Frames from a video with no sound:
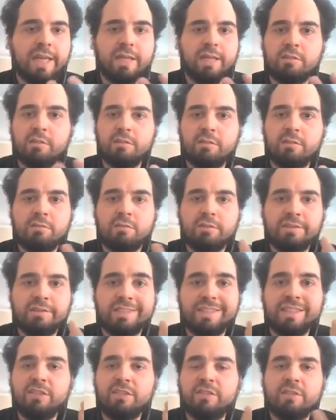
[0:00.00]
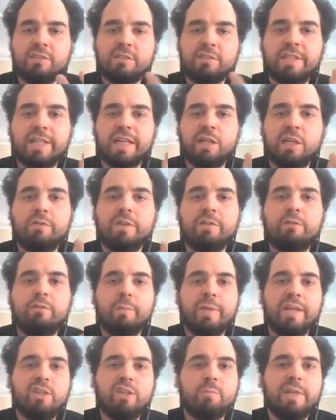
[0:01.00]
And these kind of
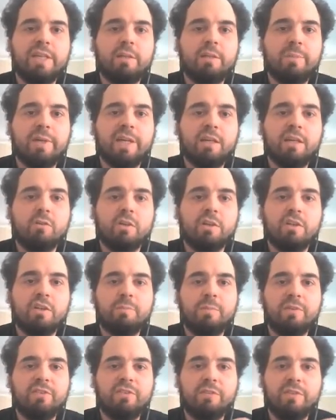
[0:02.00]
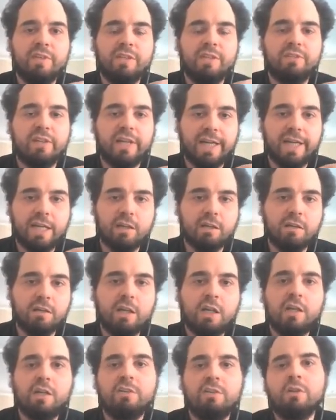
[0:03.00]
information may depend on the specific cycle.
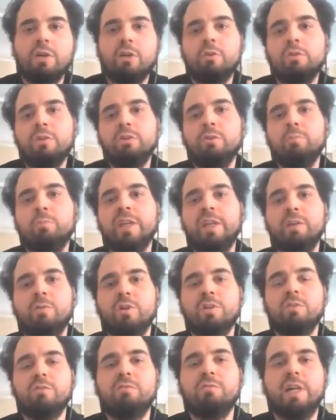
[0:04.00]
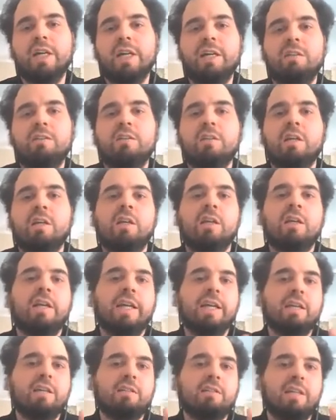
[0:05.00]
So you may want to write,
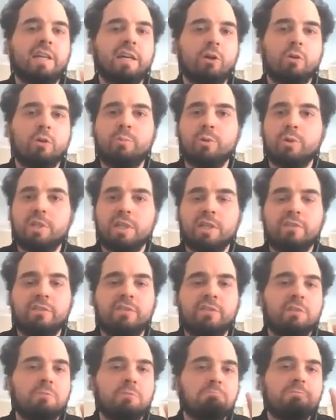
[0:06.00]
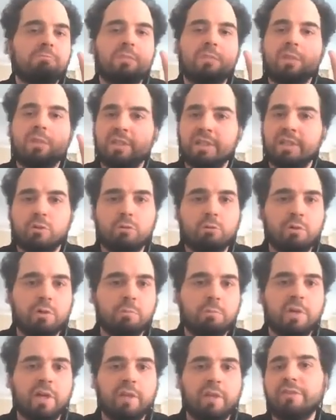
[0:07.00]
like, the output is the
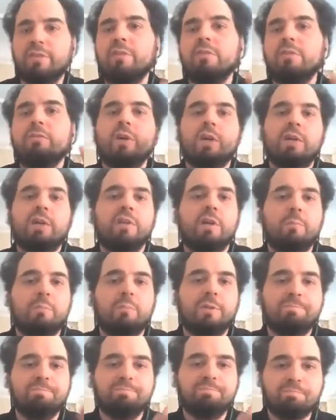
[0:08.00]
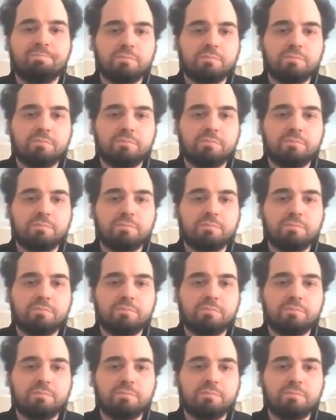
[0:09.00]
current month, for example.